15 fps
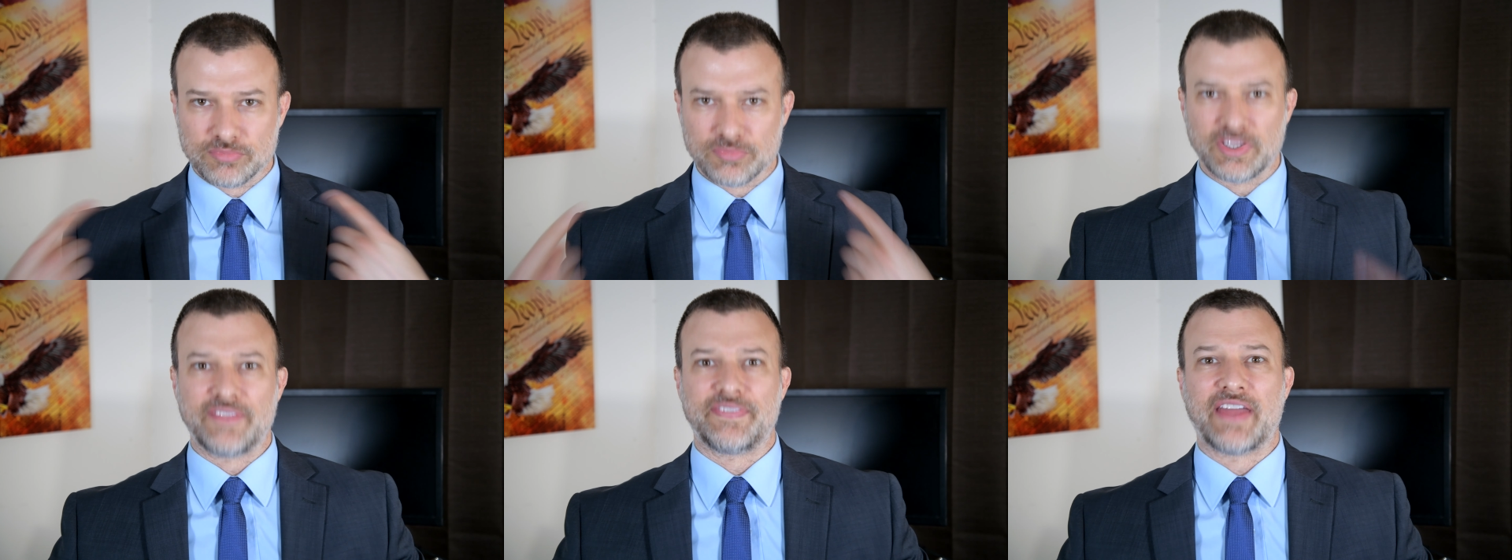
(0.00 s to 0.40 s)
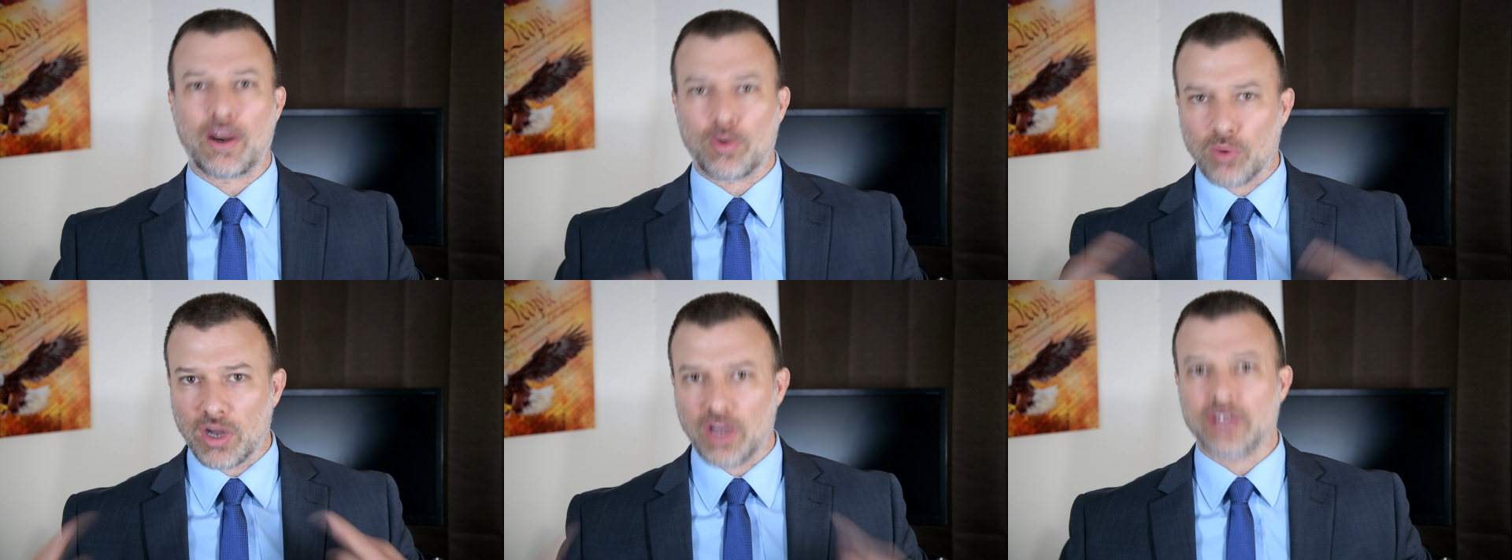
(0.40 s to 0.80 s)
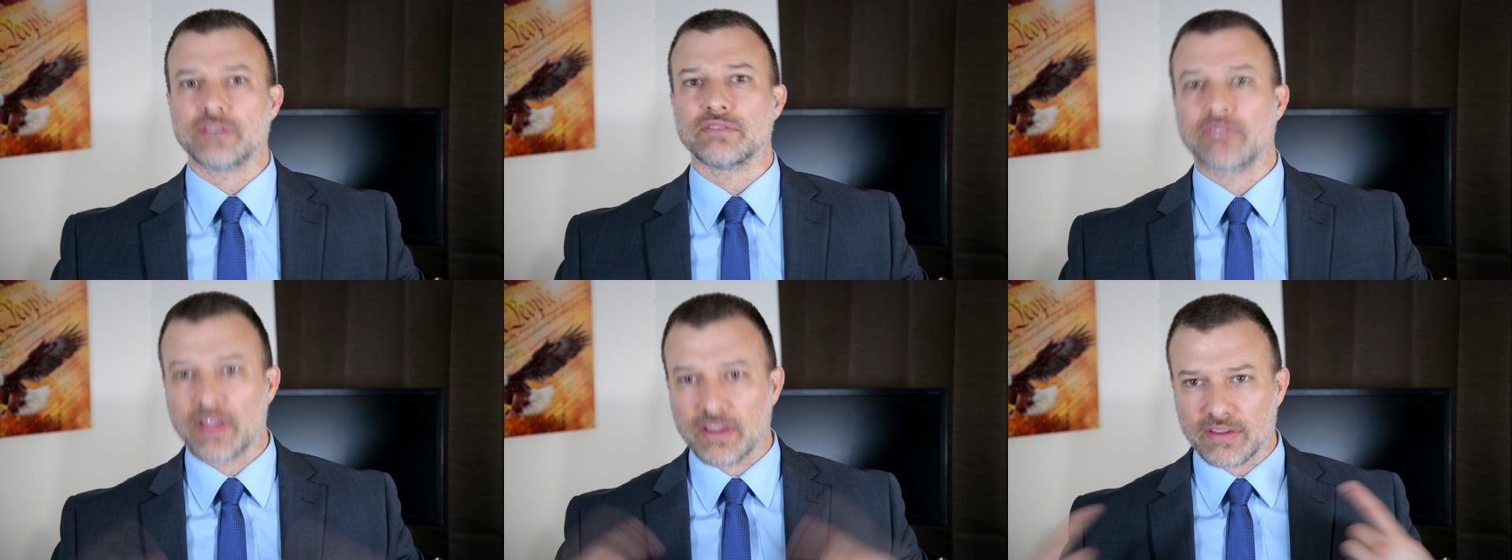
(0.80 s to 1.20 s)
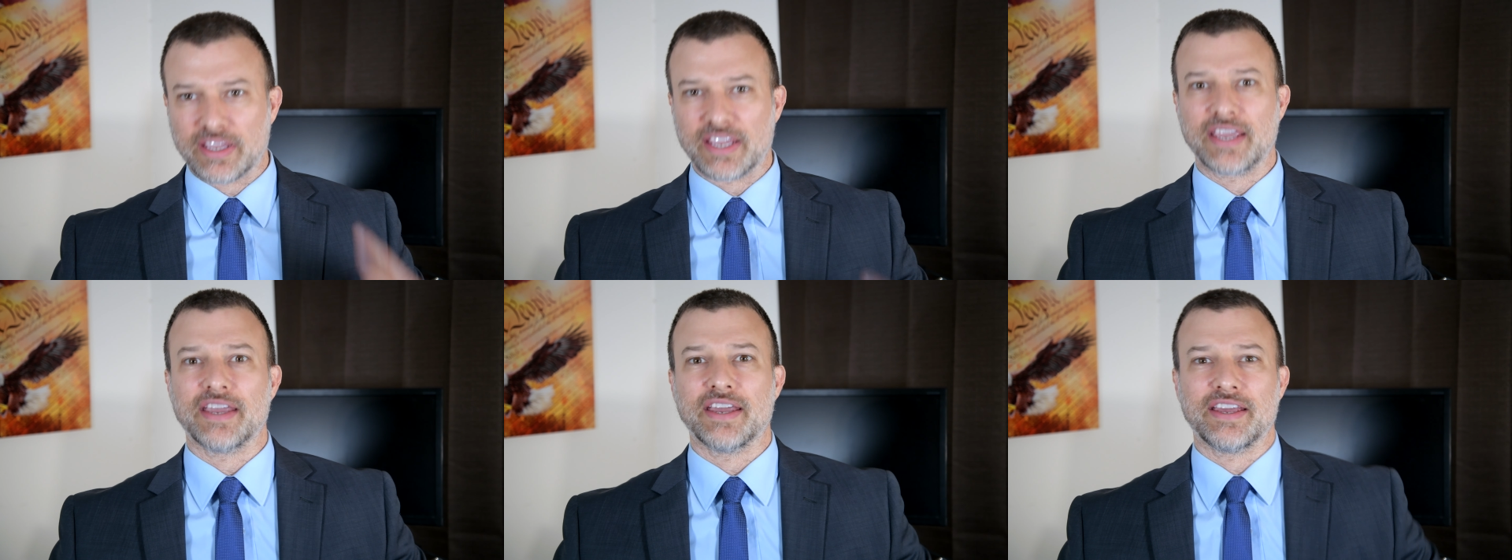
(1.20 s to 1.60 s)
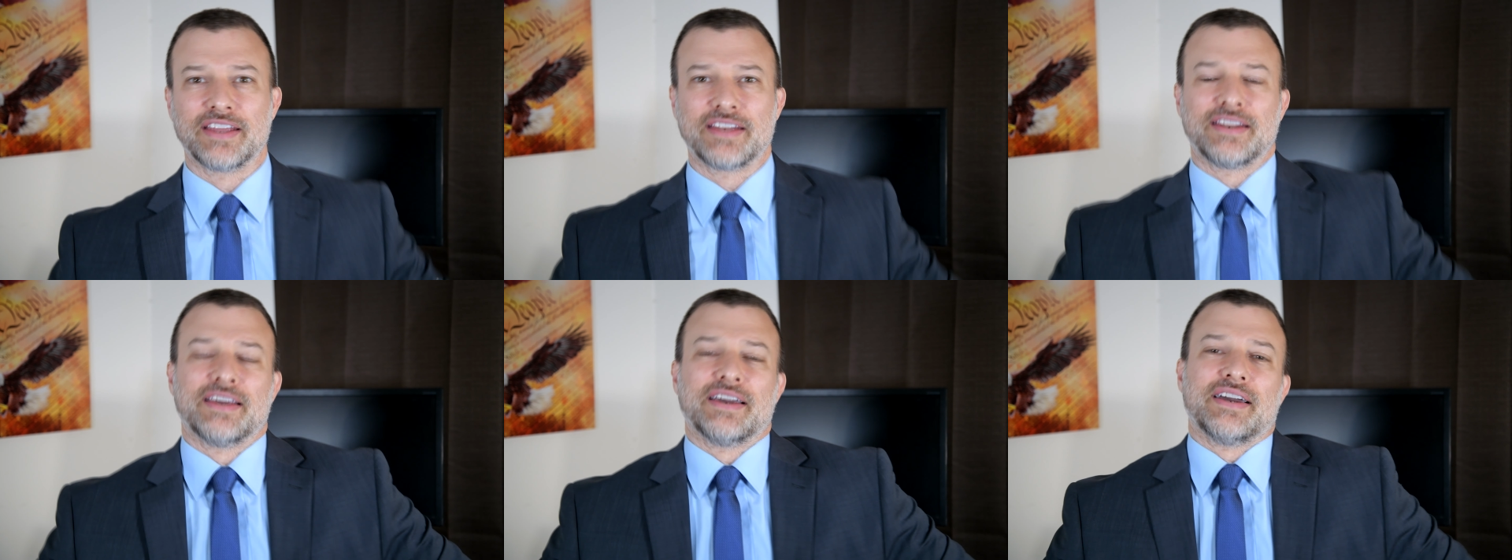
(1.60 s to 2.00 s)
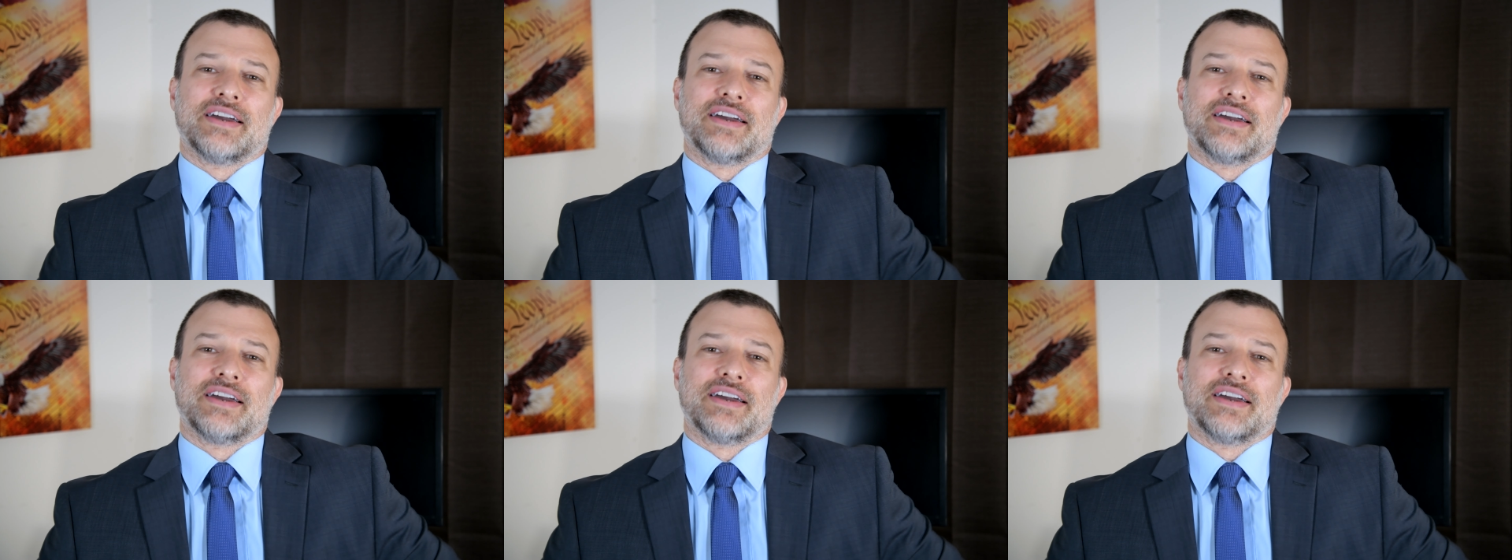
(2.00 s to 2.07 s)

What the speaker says: let that run, and